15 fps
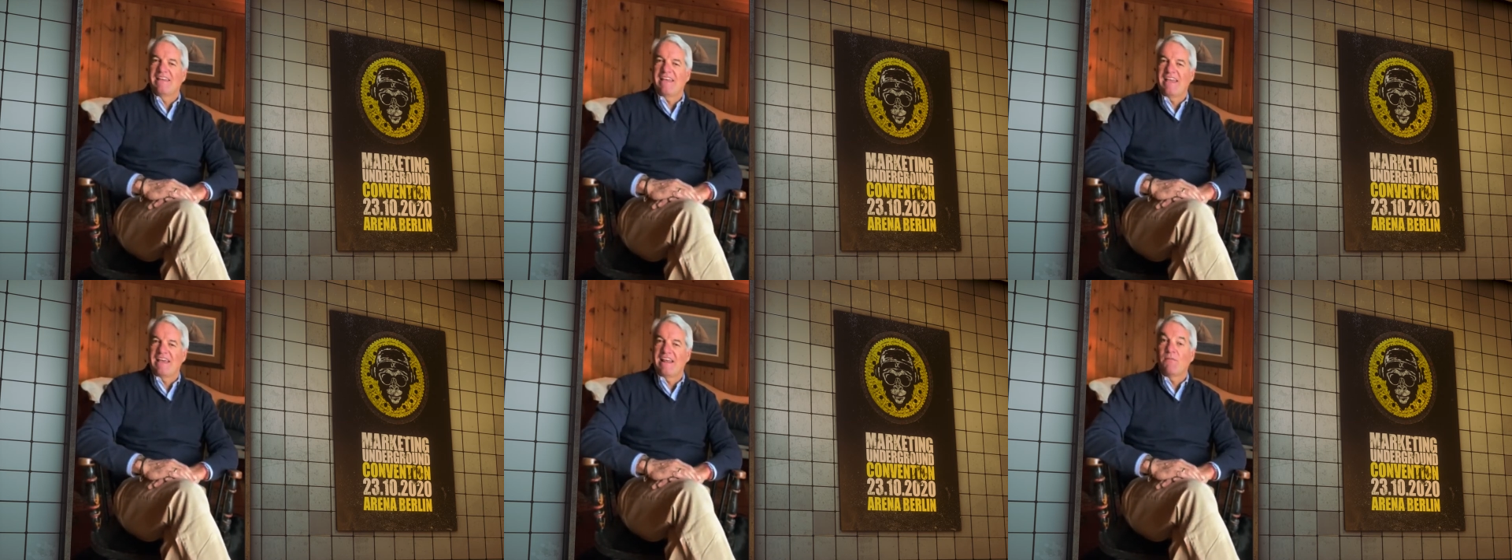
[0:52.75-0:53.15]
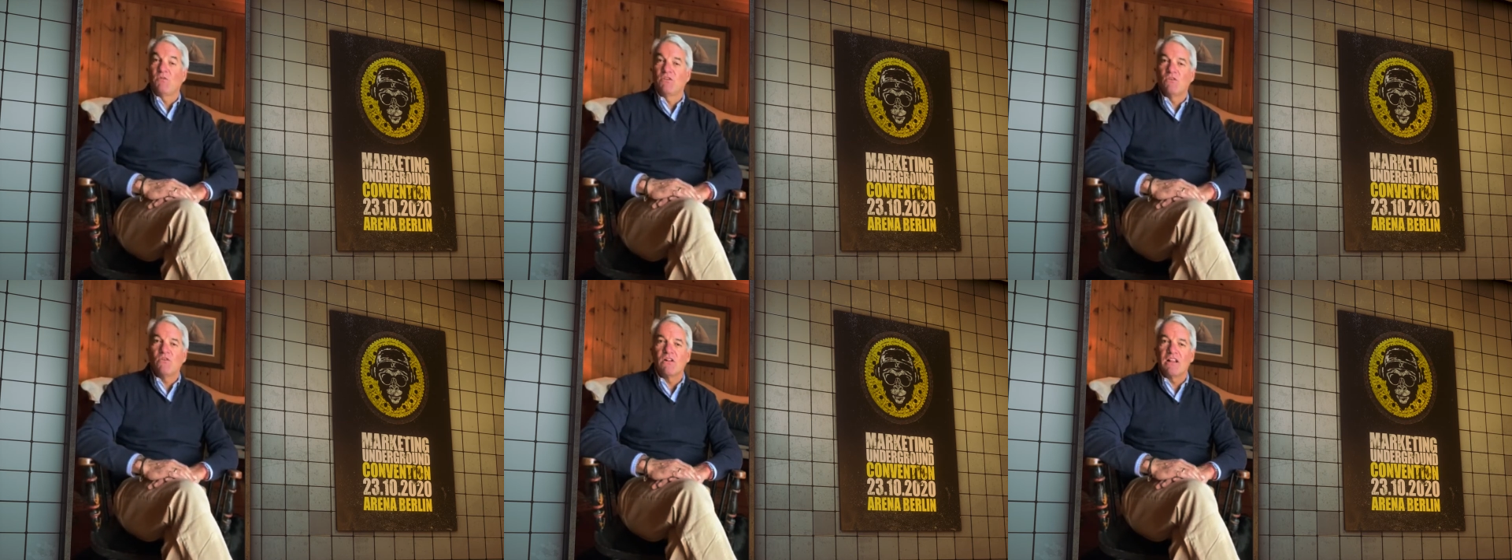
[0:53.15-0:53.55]
and I'm
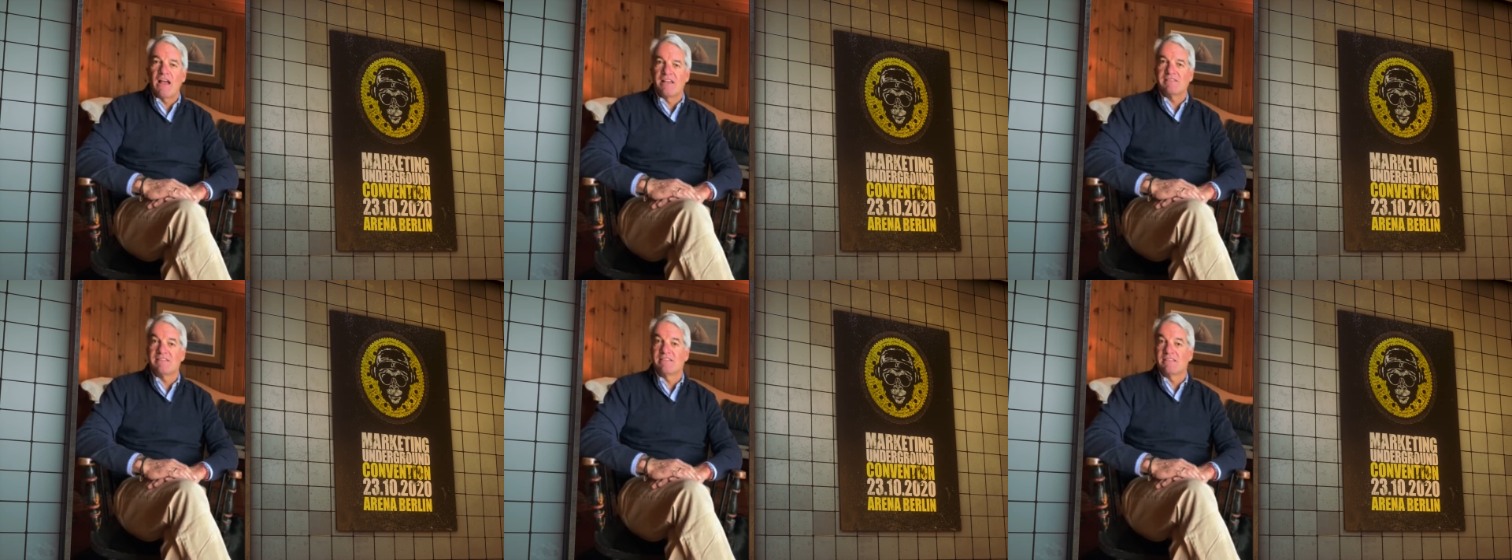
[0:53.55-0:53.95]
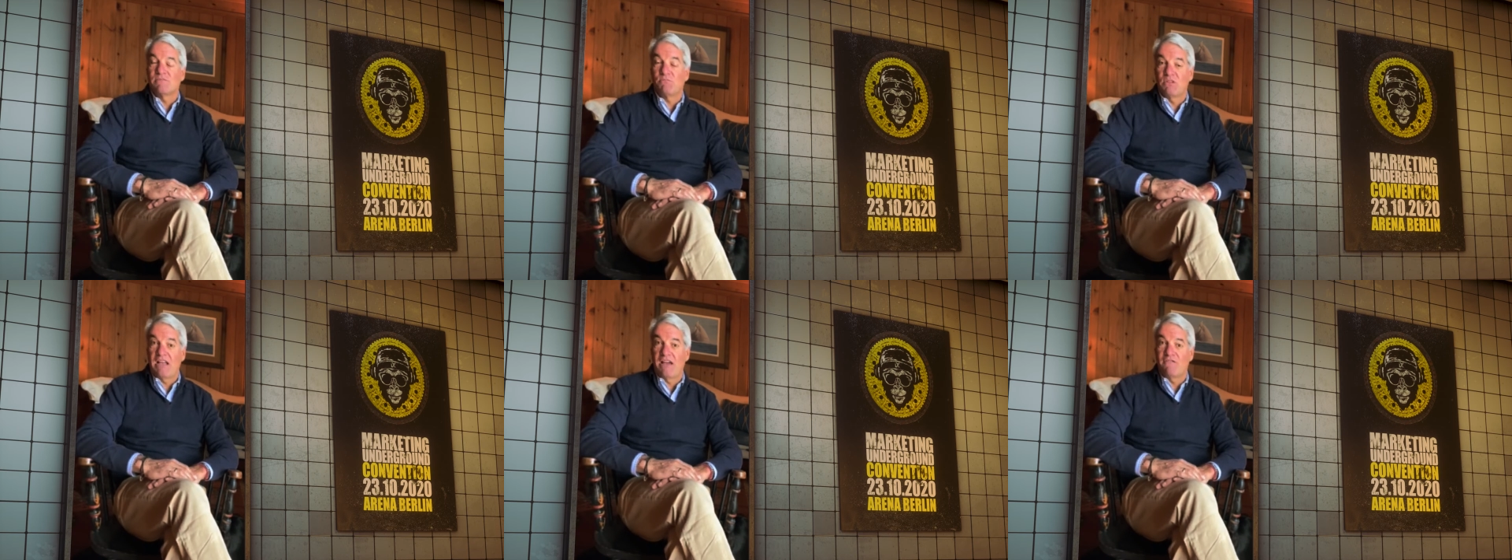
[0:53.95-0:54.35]
utilizing this
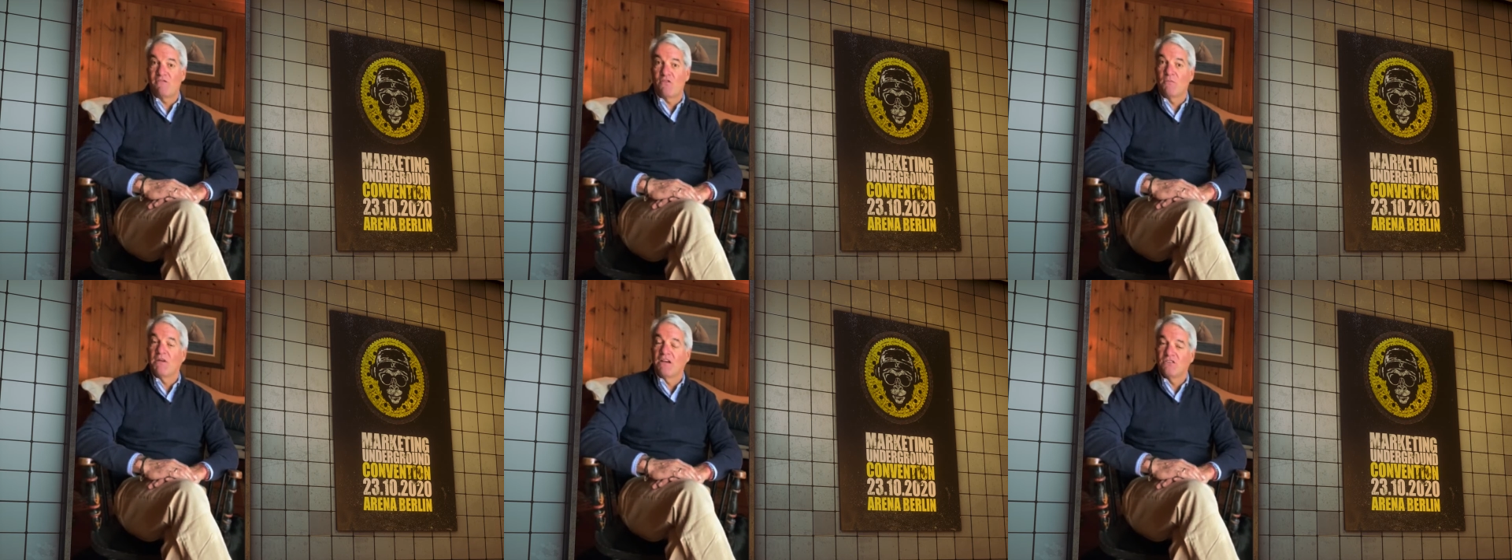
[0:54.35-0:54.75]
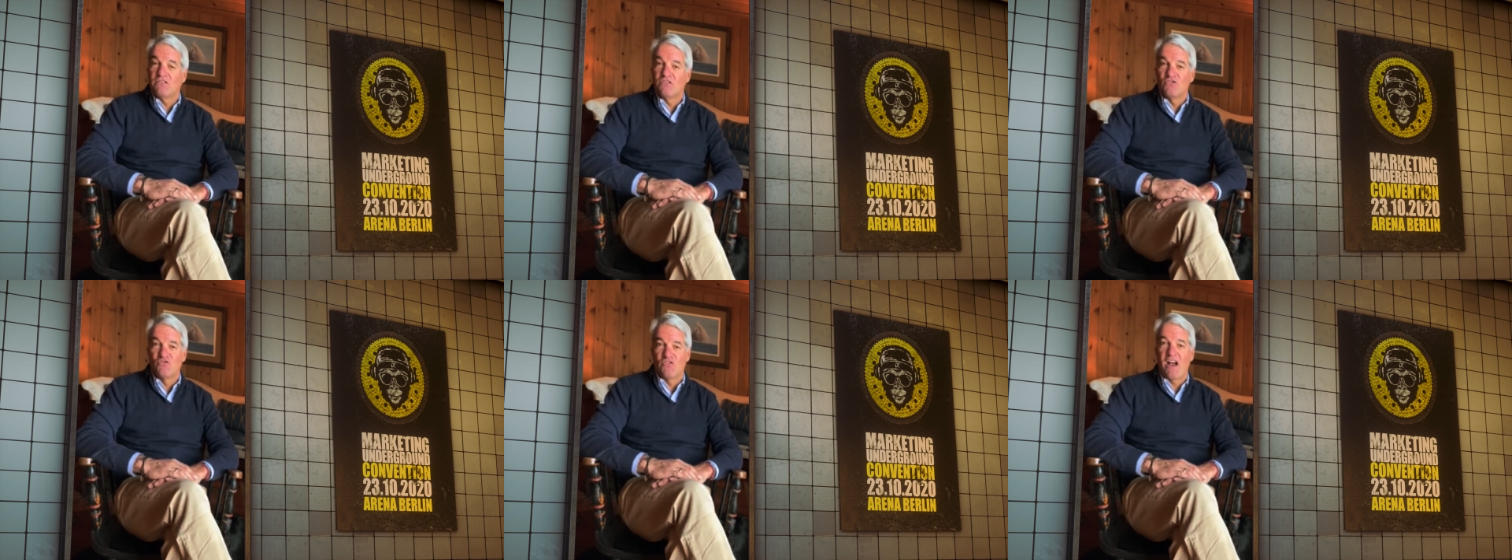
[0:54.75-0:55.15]
platform to
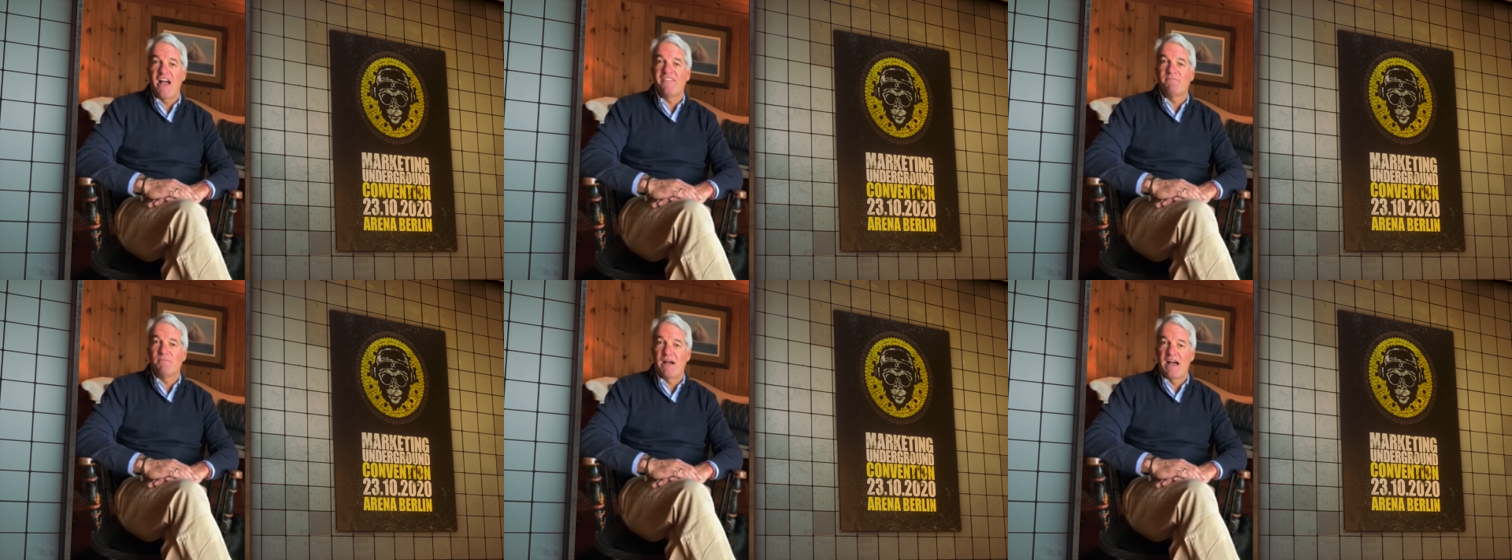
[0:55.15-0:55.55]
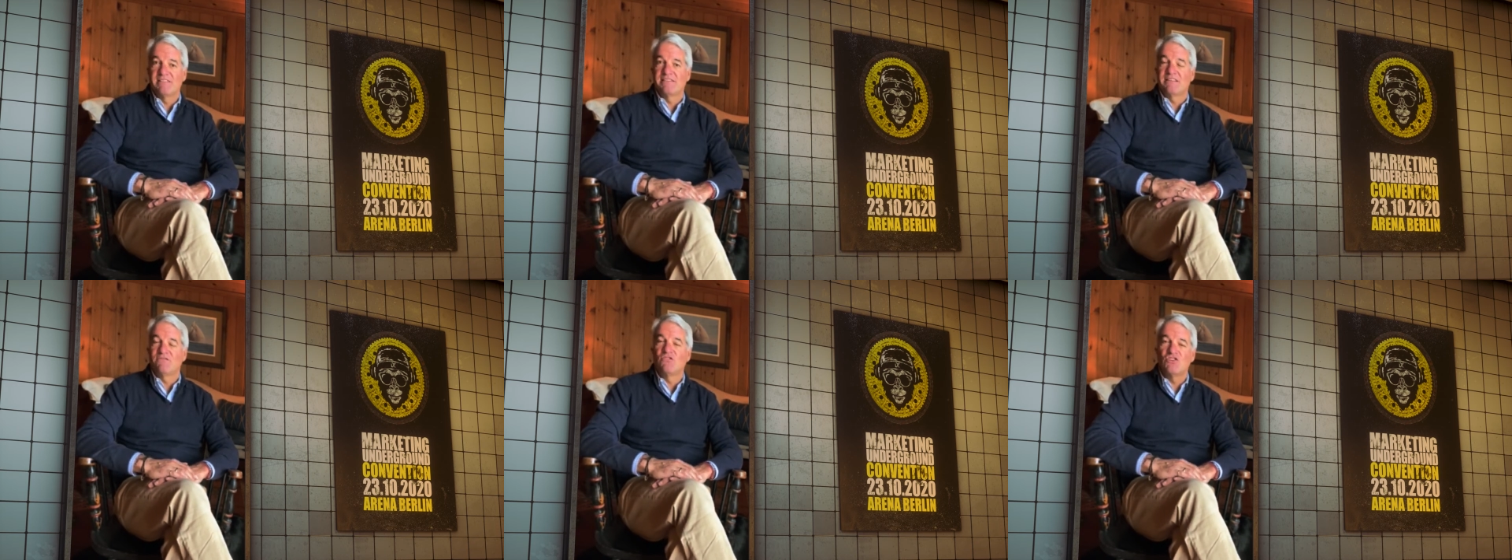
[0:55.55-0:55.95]
drive
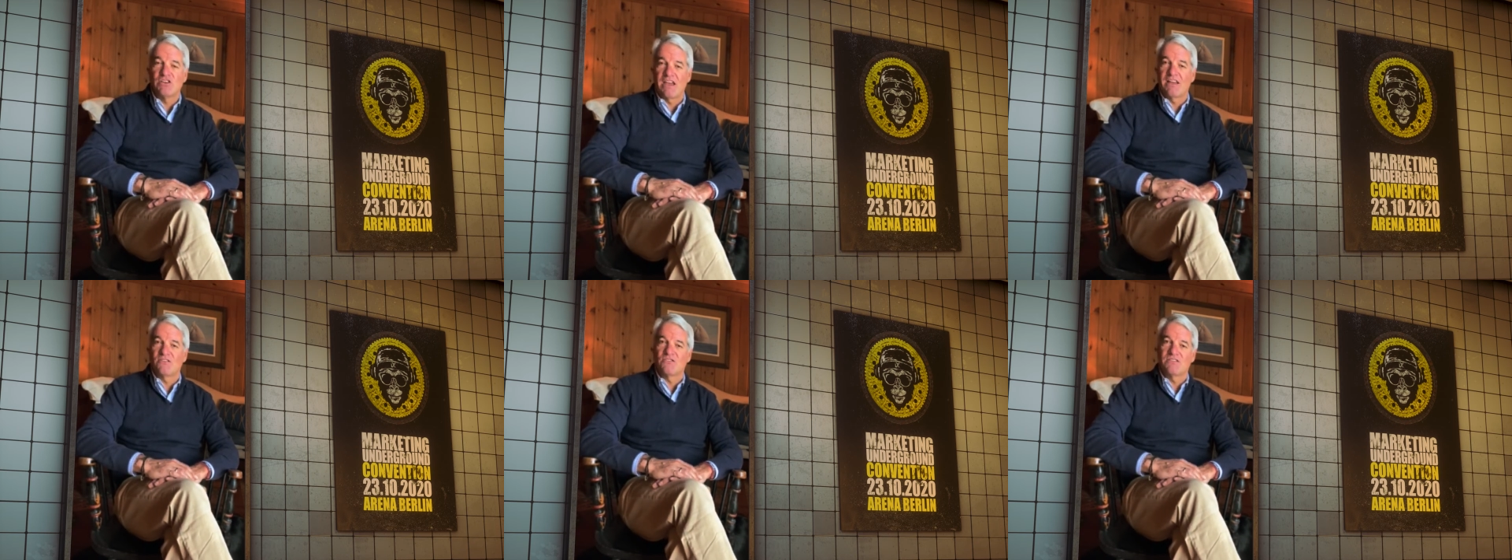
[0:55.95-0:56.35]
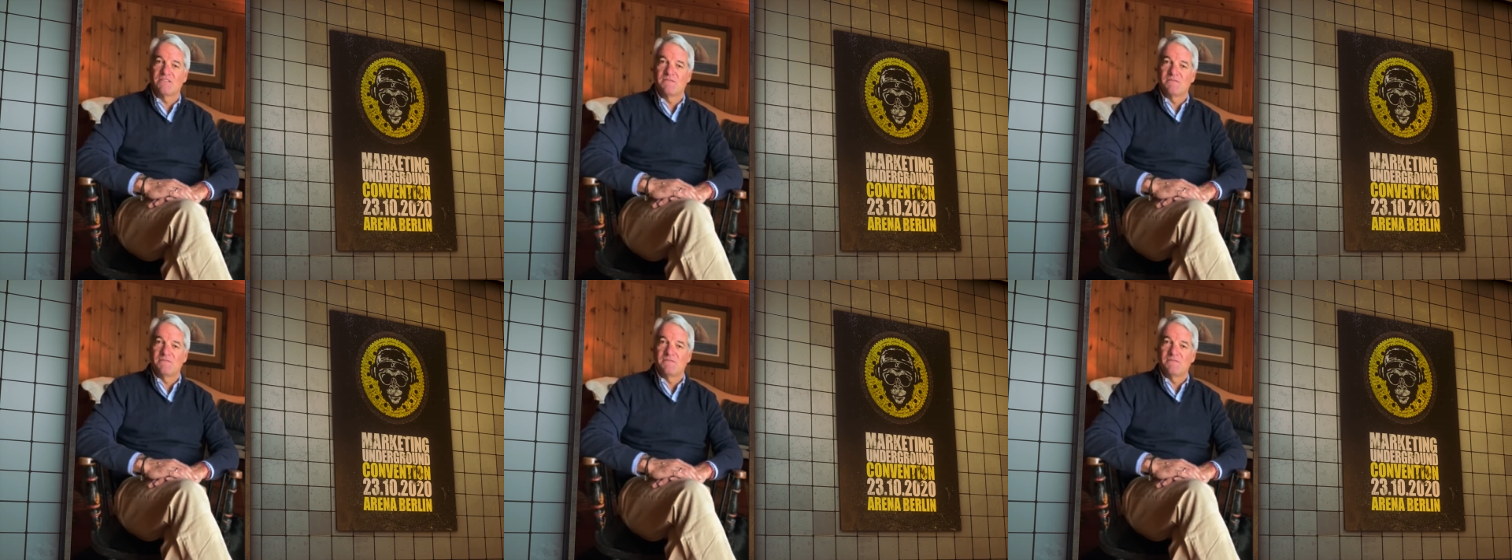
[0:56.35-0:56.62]
positive change.